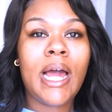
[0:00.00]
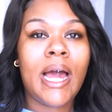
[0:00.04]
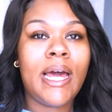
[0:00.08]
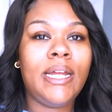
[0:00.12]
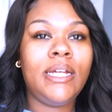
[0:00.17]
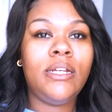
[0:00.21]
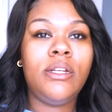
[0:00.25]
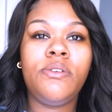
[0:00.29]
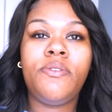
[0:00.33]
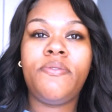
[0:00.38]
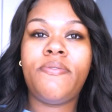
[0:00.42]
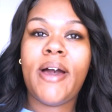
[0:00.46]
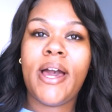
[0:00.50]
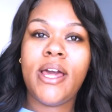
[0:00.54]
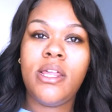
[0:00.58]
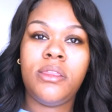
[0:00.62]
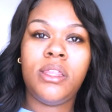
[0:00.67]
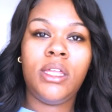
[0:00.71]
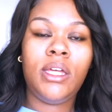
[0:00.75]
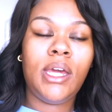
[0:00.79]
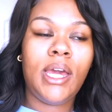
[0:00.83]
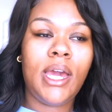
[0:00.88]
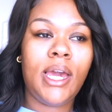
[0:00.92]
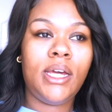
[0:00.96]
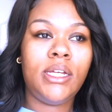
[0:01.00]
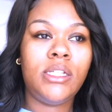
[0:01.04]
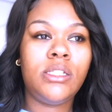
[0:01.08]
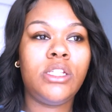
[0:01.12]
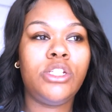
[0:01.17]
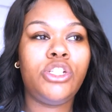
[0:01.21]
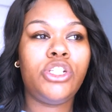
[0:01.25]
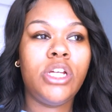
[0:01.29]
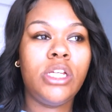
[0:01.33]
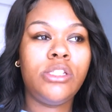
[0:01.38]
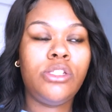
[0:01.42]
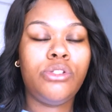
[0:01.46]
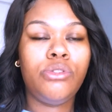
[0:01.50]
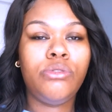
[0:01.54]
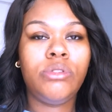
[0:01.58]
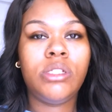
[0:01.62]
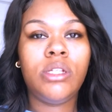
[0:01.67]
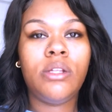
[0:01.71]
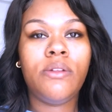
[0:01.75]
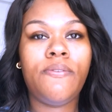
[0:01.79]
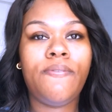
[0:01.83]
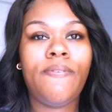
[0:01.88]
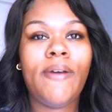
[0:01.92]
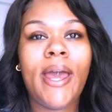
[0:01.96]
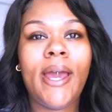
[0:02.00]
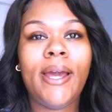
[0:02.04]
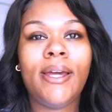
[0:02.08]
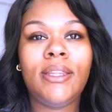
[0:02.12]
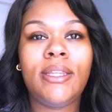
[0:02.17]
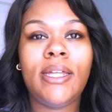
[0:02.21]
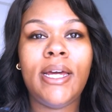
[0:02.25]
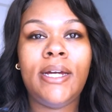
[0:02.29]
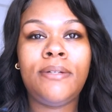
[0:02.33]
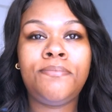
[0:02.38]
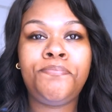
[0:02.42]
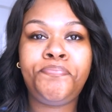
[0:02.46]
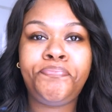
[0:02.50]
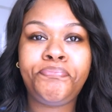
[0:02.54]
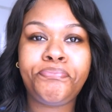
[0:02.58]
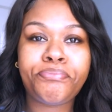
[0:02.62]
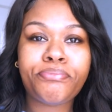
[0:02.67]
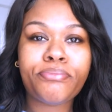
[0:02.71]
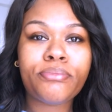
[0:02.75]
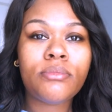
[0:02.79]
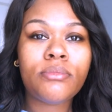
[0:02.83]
I didn't fight the case just due to the fact that